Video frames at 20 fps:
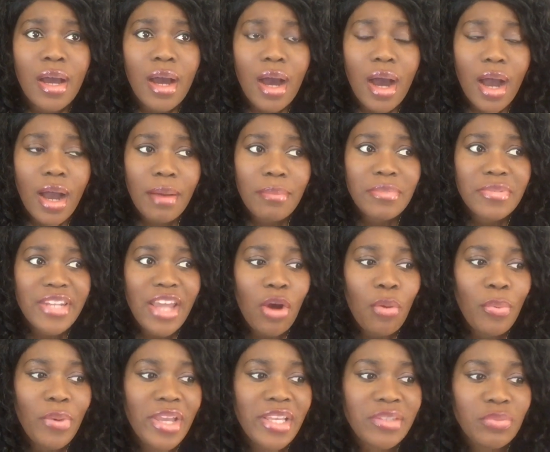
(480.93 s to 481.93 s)
Now
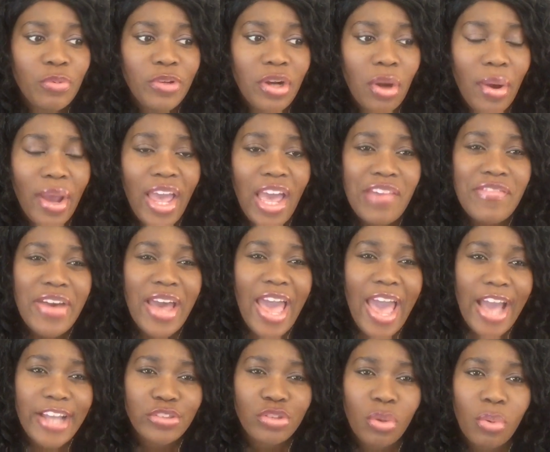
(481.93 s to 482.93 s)
we don't have an
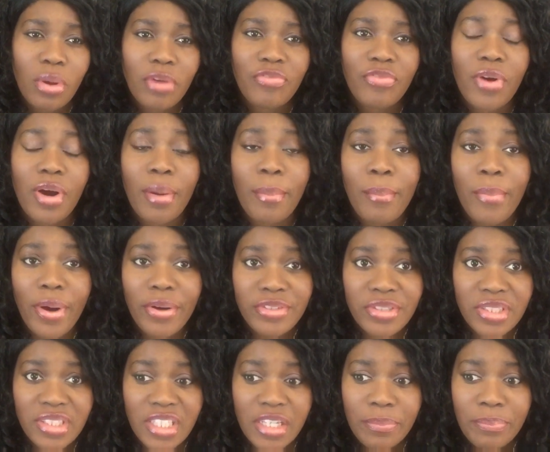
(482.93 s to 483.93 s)
actual one for
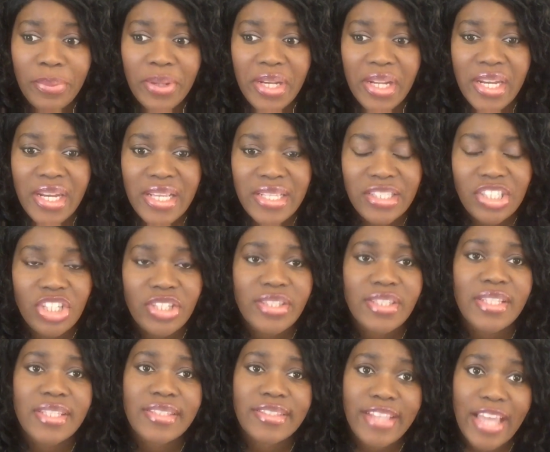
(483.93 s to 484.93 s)
emergency, but it is just
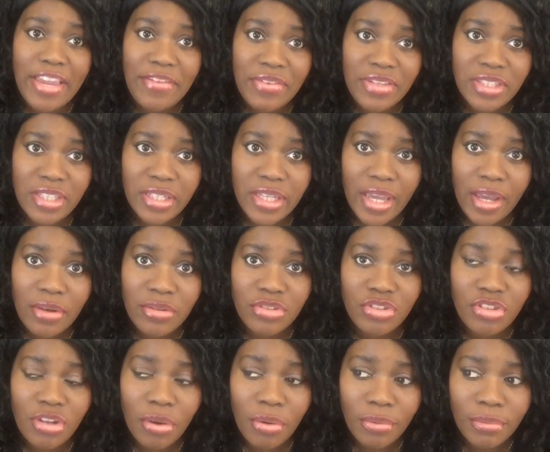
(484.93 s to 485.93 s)
the savings account.
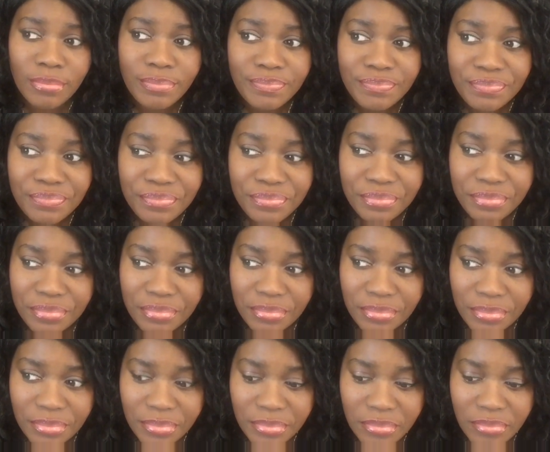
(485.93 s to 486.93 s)
So
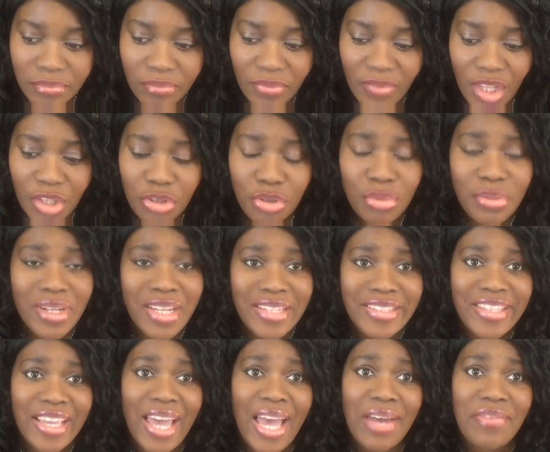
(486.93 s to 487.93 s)
you need
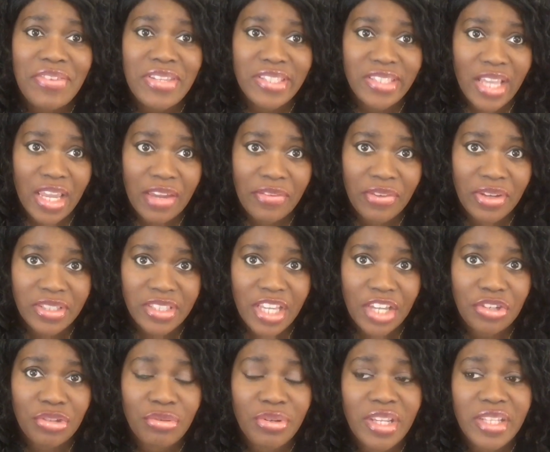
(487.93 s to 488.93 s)
to have a savings,
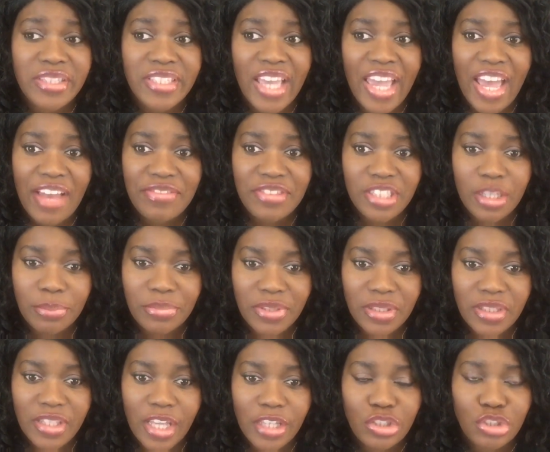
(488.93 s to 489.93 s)
and you need to have
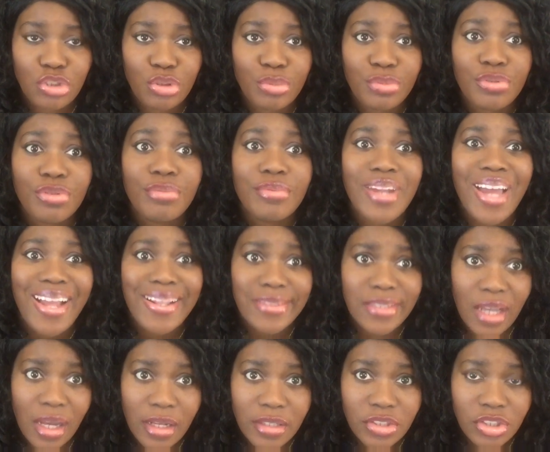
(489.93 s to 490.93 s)
something that you do not
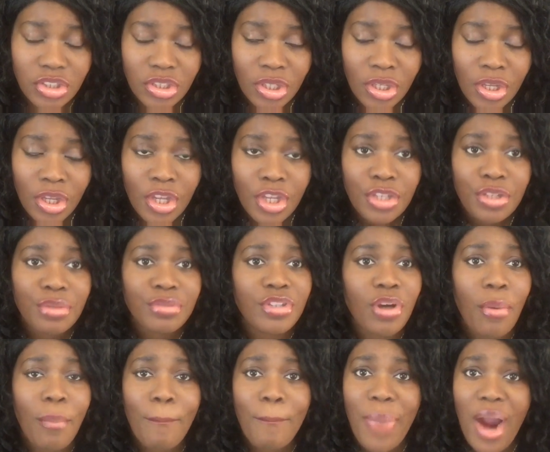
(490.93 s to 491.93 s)
touch. You
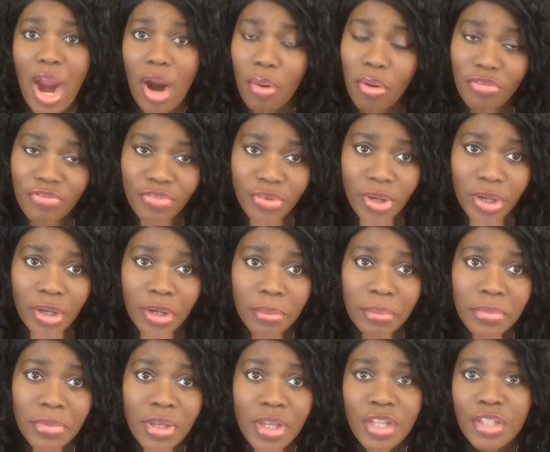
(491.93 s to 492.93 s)
don't borrow
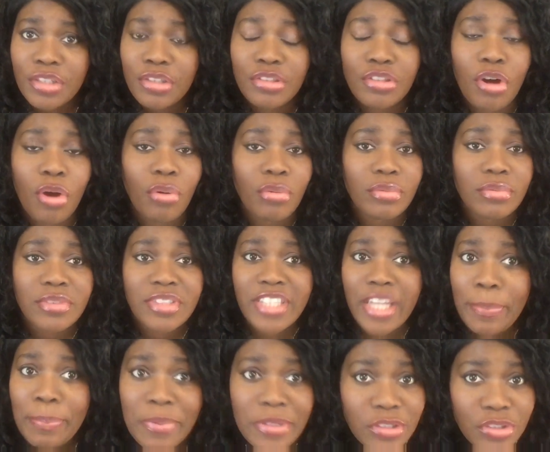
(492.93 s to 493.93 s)
from, you don't
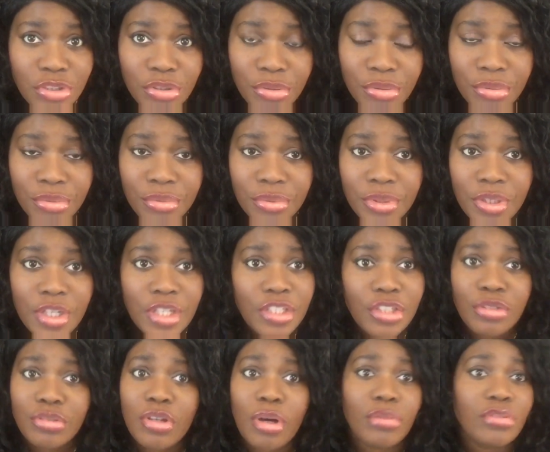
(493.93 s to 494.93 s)
dip into,
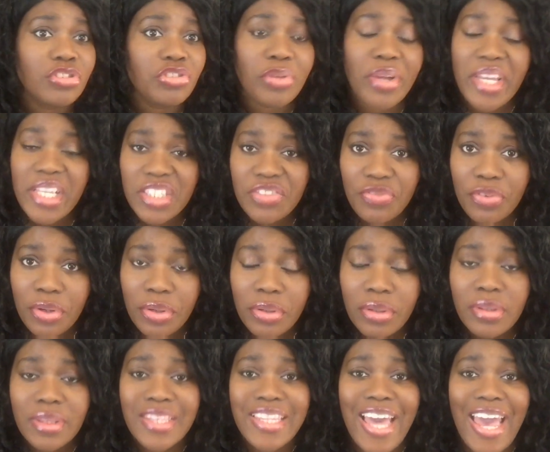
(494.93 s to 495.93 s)
you don't
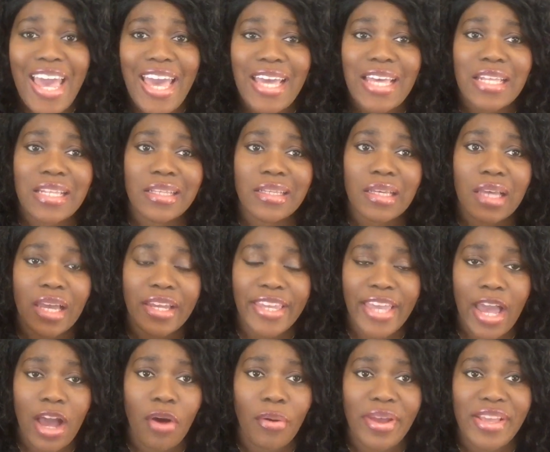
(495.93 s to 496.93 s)
transfer. That
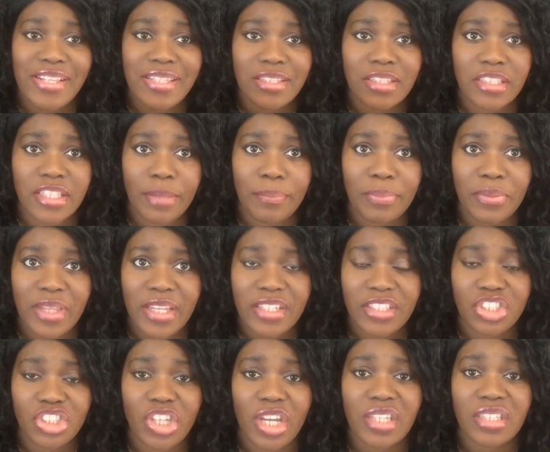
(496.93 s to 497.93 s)
account is simply
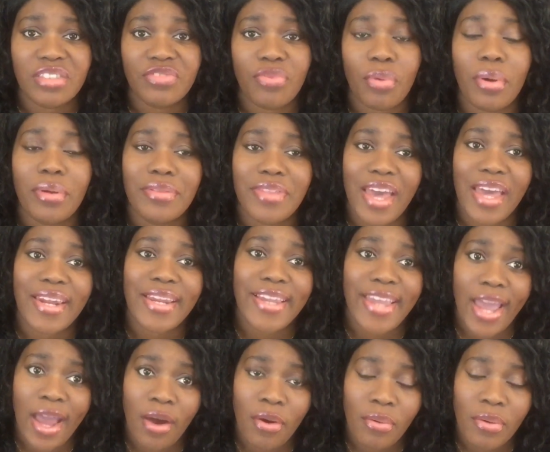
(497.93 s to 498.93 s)
just for that
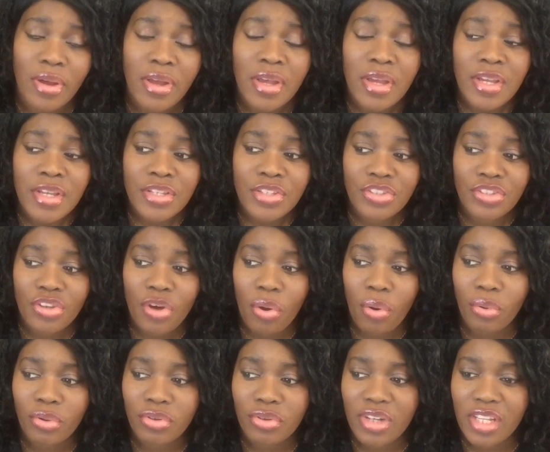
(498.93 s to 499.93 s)
account.
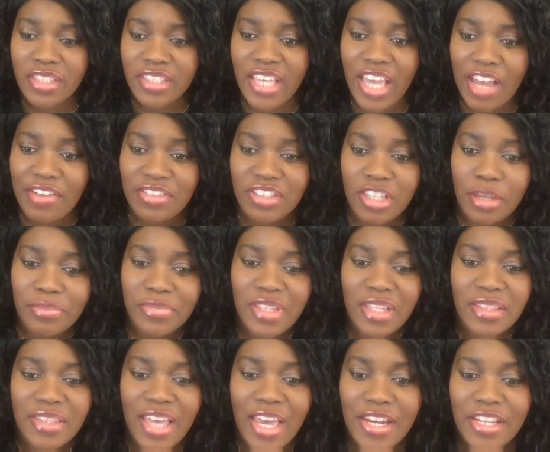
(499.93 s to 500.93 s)
So you need to have
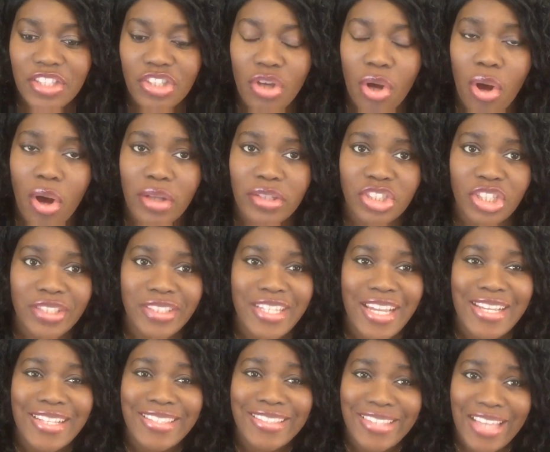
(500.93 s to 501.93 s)
something that is called just
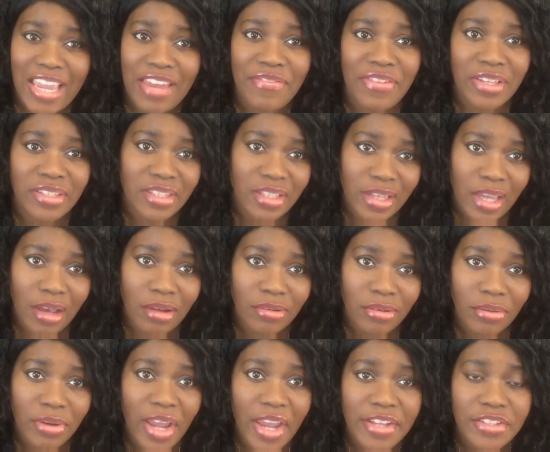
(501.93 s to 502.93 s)
a savings account.
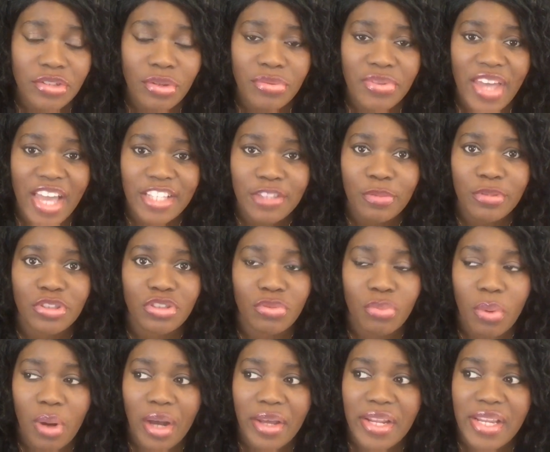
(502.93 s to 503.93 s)
Okay. So that's what you
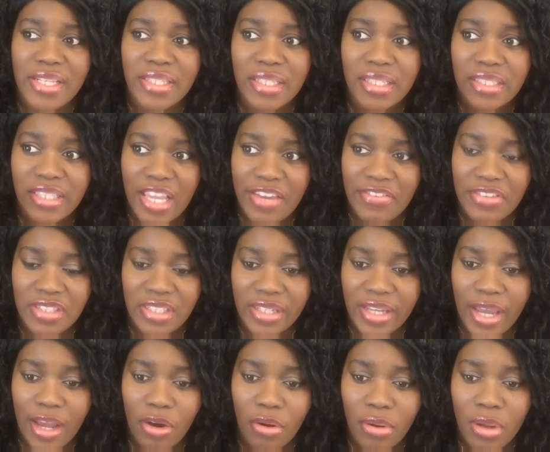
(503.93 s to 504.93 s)
want, is a savings
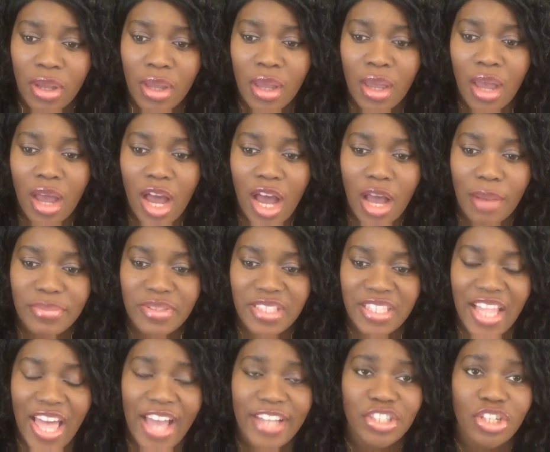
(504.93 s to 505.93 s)
account /
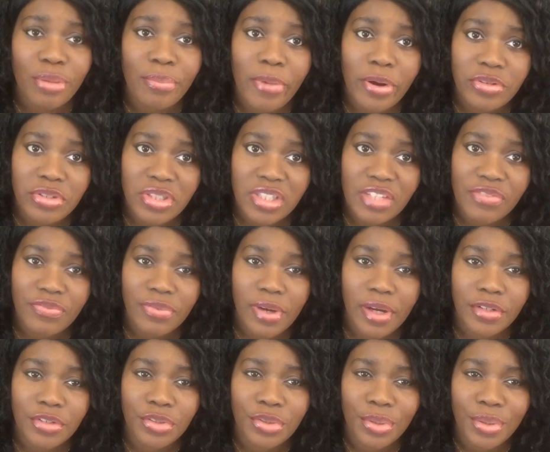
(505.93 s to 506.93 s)
emergency
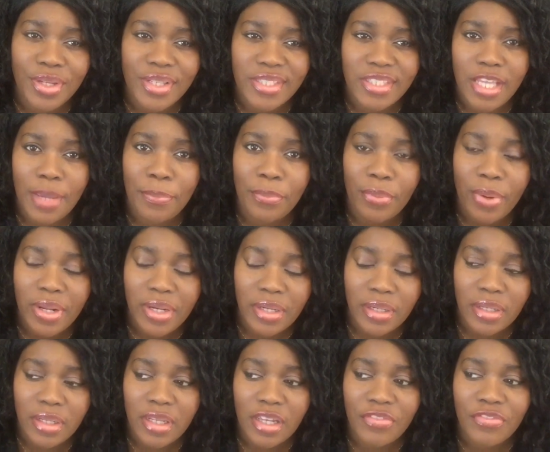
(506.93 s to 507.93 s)
fund. You could separate
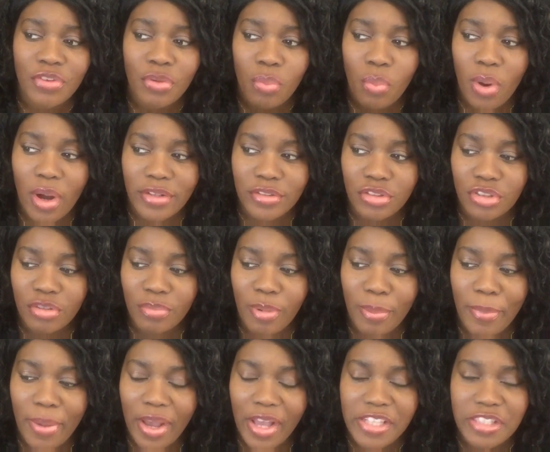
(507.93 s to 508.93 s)
it if you want to, but
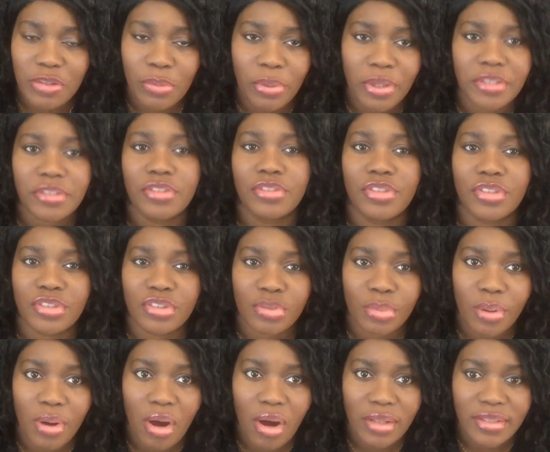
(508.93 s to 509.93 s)
my husband wanted to just
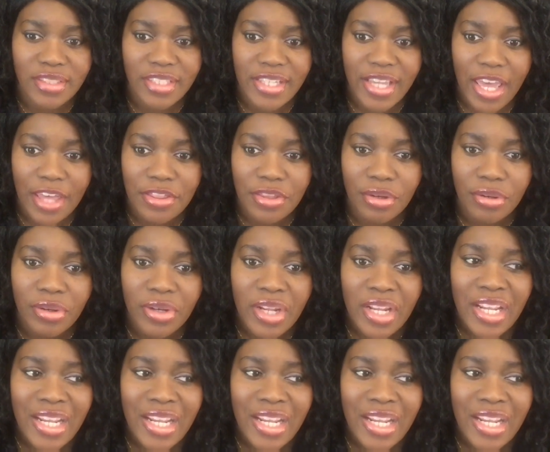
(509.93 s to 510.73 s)
do it all together.